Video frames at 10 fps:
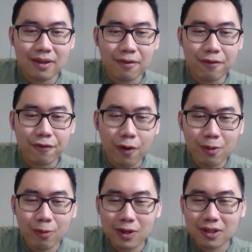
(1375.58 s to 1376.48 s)

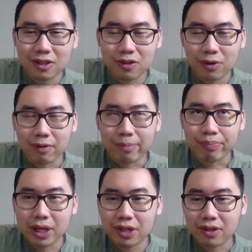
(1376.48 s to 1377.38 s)
Fern wants to sort of
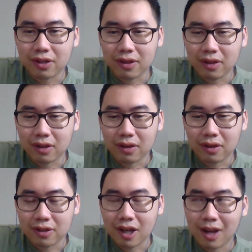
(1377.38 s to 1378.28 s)
breach
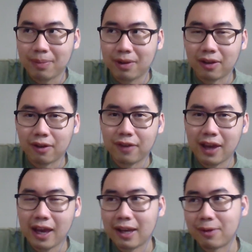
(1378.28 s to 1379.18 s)
the topic of,
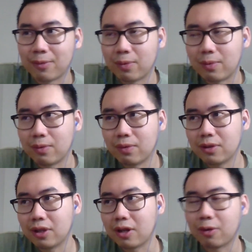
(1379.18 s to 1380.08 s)
hey,
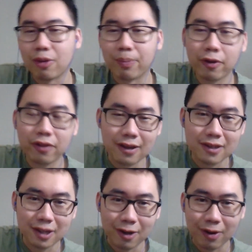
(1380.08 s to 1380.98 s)
your birthday
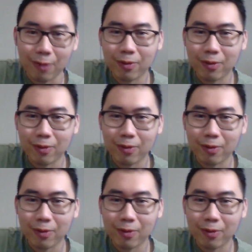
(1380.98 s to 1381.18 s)
is here, I want to